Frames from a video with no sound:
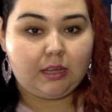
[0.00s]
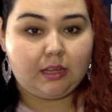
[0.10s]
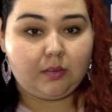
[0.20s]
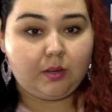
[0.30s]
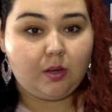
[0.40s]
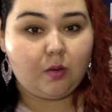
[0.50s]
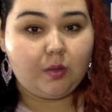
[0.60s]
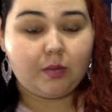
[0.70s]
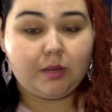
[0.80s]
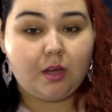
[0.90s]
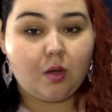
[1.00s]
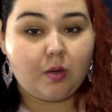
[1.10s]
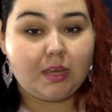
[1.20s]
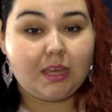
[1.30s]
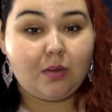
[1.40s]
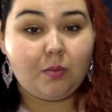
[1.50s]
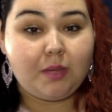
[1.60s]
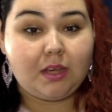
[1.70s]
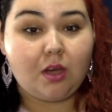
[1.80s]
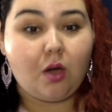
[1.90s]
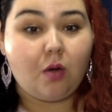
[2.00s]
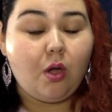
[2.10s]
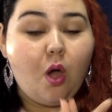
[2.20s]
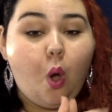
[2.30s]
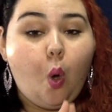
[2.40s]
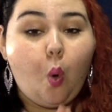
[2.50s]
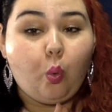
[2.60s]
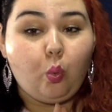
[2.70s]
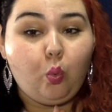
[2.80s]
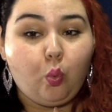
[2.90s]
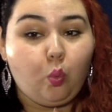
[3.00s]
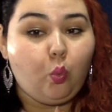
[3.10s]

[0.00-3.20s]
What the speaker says: here we go. Ooh.